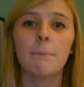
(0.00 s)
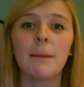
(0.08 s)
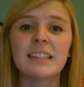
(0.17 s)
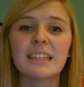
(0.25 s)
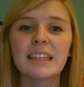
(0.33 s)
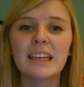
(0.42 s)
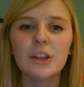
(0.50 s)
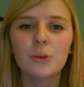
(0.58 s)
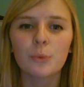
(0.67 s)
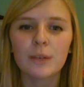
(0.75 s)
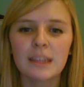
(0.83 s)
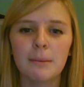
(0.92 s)
Basically, the
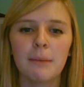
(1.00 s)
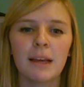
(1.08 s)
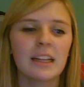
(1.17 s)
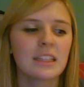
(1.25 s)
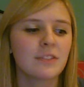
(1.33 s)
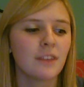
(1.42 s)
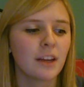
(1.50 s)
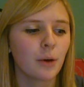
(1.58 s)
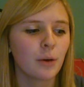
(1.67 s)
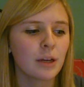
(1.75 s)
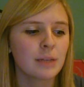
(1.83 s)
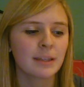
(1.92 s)
reason I'm making this video
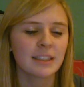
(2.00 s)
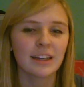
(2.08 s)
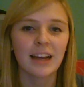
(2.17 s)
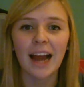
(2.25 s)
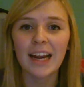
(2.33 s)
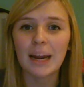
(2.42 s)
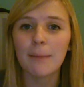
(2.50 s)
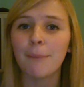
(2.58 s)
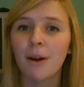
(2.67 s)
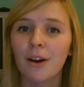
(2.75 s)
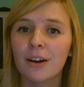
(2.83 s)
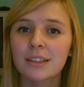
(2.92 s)
is because a guy named
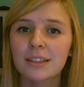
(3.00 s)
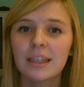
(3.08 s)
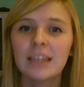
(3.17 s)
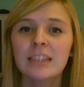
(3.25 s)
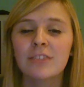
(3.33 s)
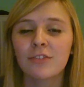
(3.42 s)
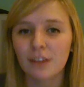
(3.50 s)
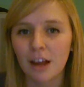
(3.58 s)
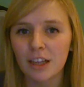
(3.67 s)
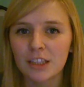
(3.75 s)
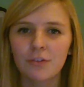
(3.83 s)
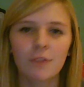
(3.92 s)
Marx, he's a
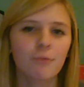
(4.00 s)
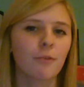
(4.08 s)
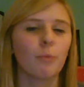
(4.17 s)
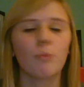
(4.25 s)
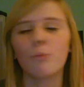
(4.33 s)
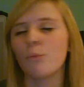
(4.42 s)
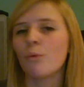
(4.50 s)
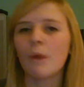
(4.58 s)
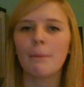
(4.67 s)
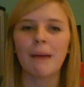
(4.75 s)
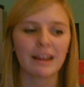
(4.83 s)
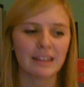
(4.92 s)
philosopher from way
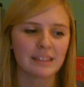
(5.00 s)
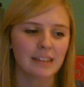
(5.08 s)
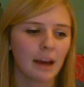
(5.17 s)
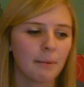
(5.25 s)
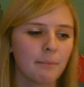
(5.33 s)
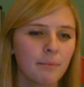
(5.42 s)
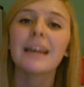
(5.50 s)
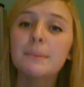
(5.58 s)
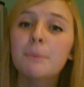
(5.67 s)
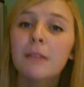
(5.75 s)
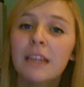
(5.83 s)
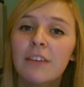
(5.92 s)
back in the time. His
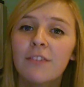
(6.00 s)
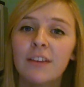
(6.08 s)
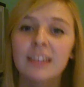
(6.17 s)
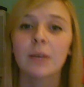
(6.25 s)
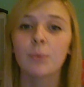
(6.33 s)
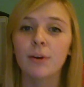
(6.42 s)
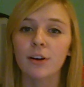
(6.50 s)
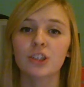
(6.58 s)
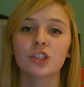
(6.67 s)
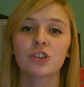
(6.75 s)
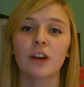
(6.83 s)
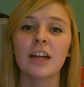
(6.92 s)
belief is that we are
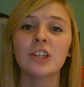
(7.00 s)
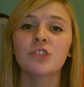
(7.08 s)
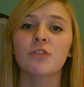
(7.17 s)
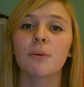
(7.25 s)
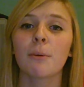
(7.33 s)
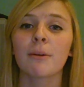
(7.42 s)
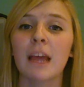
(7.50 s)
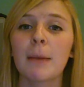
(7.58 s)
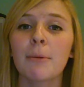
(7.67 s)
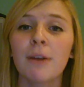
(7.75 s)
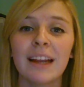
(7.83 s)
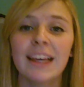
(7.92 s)
estranged from our
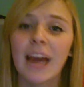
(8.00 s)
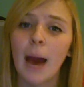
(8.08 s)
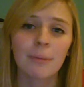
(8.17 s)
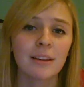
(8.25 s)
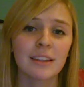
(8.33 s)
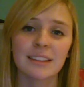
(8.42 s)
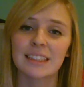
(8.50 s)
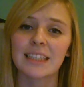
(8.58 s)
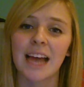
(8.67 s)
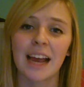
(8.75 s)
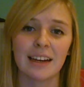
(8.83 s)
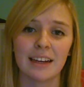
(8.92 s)
labor in a capitalist
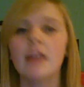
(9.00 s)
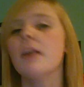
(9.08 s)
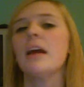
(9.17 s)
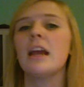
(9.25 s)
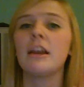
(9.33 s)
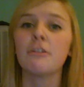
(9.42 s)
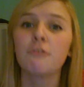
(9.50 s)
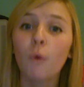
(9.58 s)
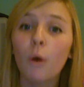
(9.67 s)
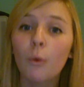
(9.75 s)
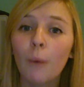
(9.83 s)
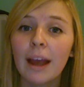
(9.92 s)
society in
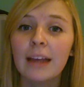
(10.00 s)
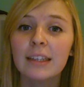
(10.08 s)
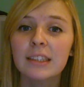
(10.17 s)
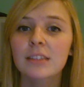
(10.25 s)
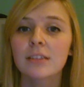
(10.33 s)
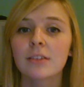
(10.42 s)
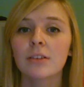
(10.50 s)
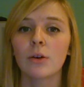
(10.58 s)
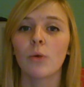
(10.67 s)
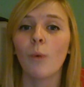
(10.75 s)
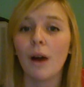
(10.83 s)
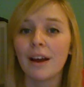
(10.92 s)
4 ways.
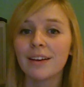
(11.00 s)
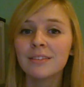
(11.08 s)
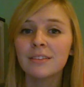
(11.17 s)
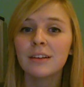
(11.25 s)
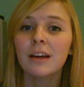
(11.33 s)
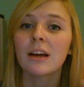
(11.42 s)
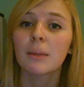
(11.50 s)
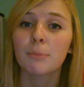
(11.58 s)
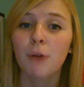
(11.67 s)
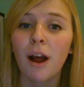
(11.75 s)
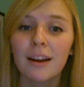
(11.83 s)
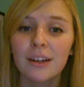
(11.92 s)
1, the
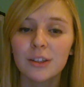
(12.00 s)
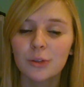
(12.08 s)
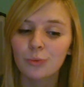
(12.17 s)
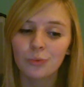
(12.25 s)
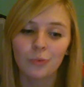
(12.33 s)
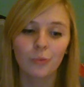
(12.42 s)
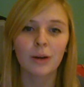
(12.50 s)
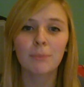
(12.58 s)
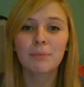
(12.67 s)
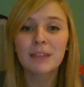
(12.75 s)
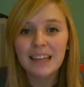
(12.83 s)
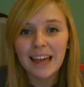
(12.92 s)
product. We're
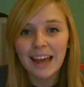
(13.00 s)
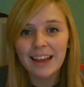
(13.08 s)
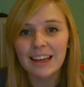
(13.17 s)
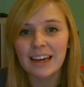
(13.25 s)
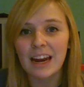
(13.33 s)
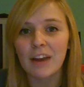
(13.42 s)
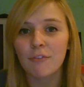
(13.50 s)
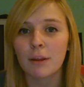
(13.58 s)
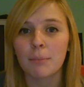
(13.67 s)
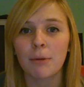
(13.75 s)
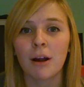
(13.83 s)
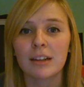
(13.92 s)
completely alienated from the
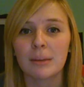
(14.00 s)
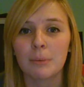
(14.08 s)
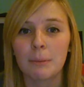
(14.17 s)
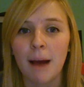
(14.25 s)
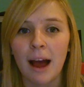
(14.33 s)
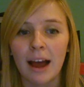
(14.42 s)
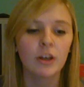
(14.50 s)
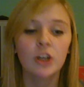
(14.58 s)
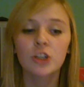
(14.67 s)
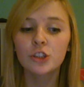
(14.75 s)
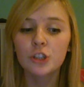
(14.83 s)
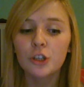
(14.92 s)
product that we buy.
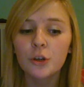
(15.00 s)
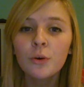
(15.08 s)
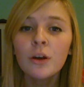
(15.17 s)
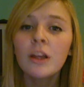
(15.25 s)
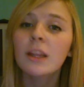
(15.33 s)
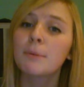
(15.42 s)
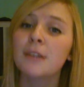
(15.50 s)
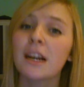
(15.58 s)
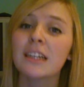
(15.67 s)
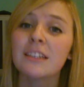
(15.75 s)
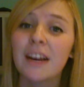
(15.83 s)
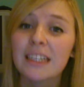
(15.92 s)
2, the
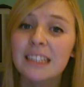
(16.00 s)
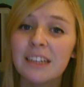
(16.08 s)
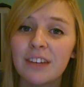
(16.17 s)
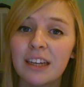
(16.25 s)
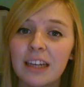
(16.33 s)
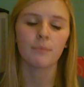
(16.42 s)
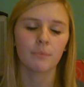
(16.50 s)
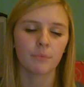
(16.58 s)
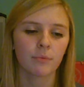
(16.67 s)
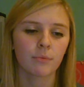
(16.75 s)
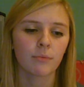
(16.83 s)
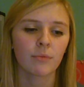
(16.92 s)
productive activity.
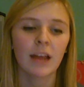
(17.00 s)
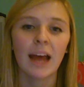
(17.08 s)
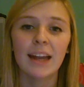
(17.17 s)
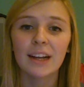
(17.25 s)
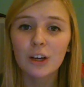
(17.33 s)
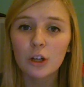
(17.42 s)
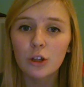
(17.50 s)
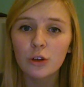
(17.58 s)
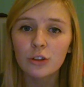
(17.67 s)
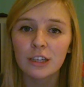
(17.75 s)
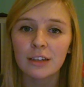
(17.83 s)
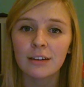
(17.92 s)
And in
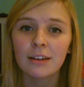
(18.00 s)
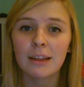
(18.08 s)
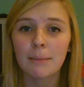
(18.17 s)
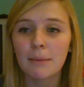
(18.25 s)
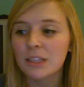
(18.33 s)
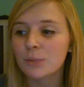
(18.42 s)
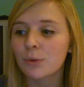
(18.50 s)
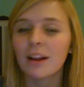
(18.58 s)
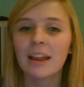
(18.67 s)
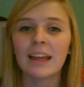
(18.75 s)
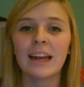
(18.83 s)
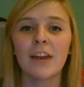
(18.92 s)
conclusion, that means we're
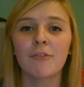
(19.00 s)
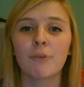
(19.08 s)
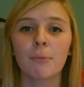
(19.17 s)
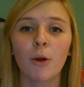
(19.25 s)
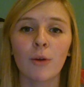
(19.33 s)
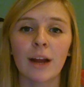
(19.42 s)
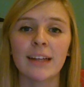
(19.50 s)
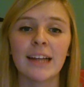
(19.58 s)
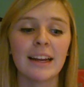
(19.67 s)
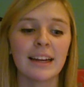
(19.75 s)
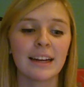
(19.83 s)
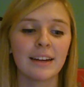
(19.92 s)
alienated from our own
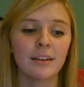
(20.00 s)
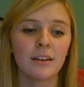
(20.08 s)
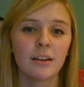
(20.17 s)
identity.